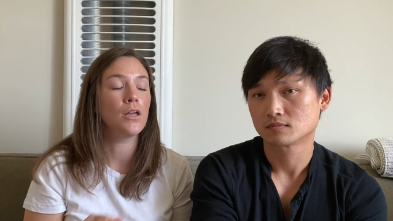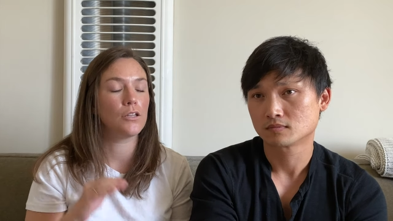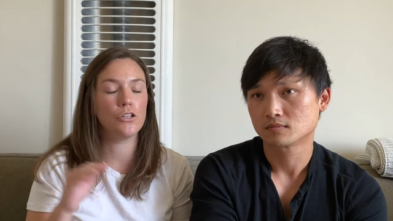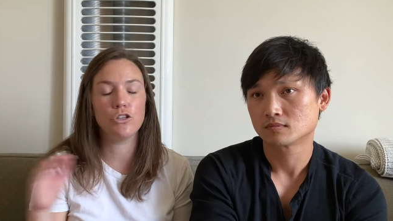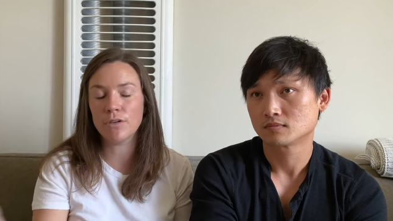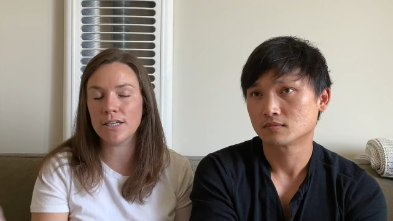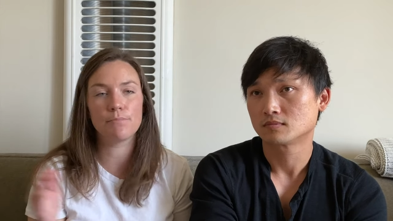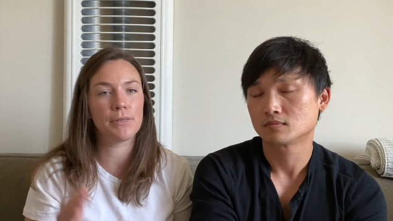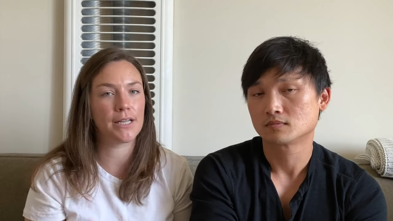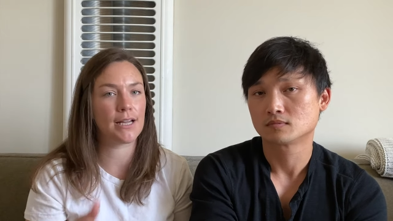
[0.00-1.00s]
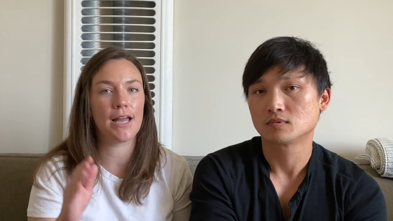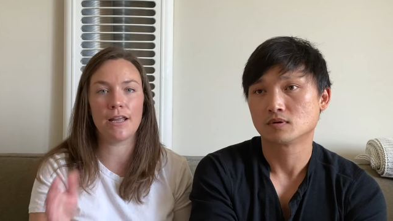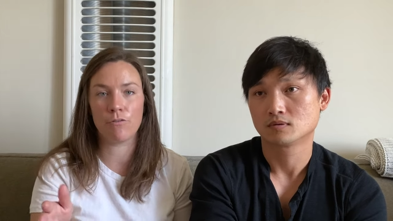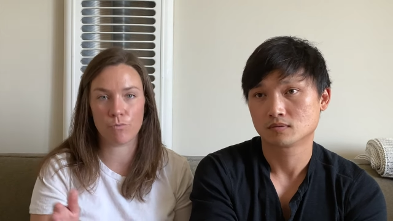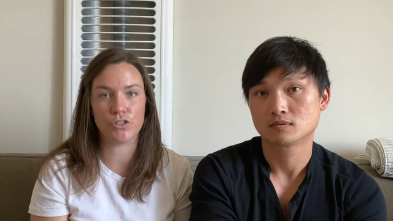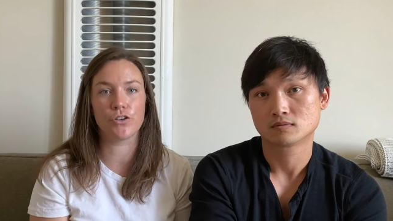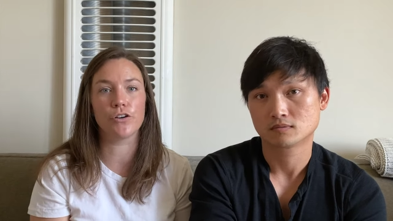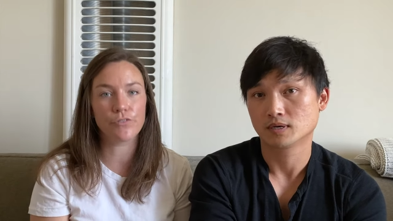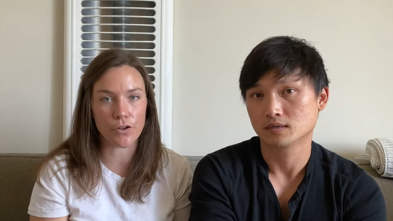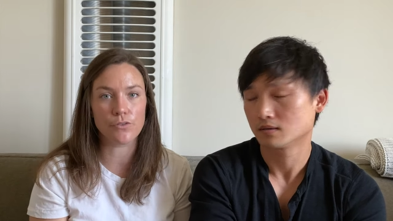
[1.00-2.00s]
Speaker 1: you need to plan ahead and reserve
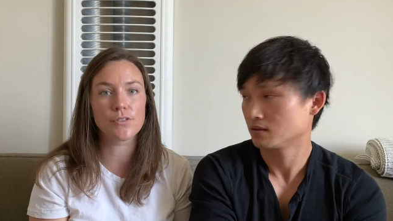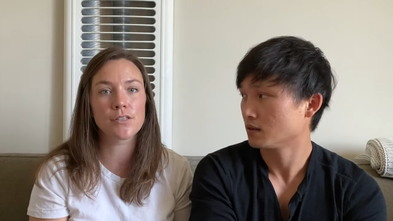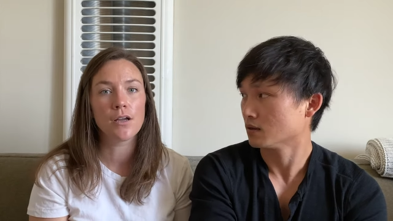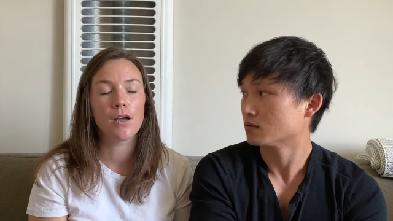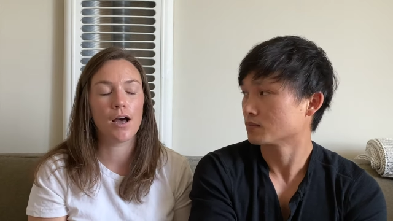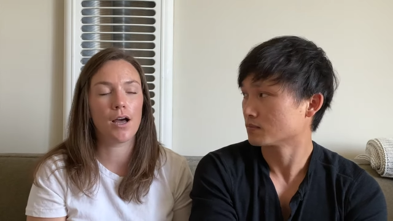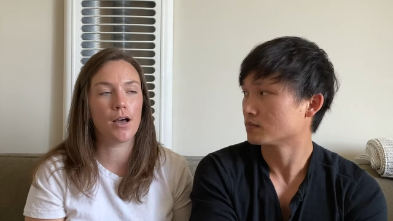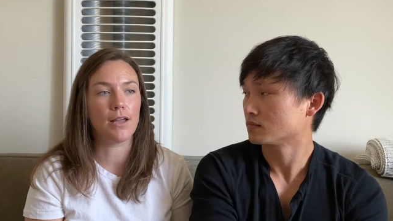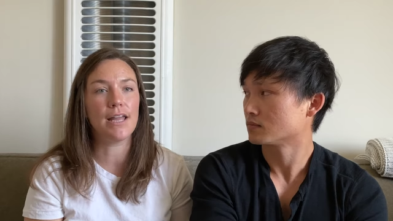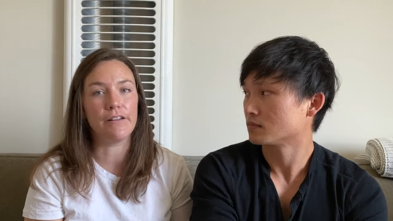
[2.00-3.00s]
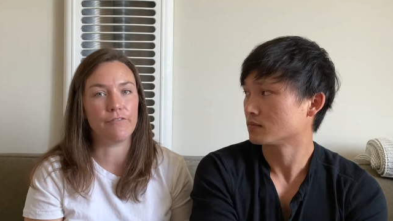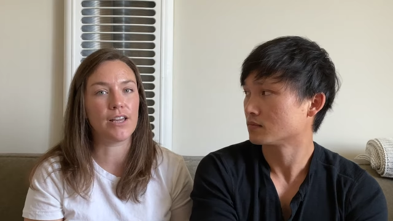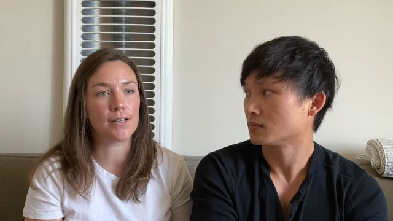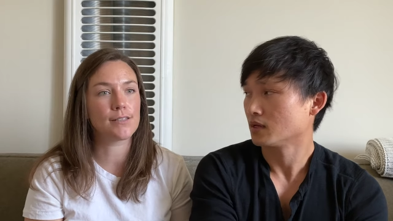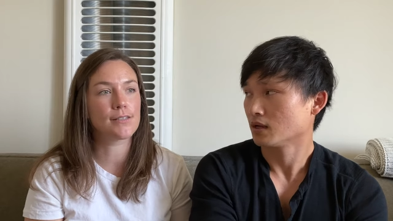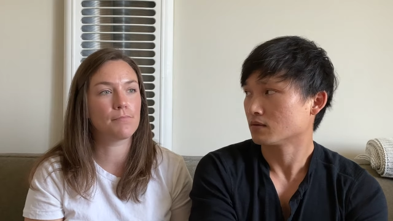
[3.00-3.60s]
right. those uh, in advance.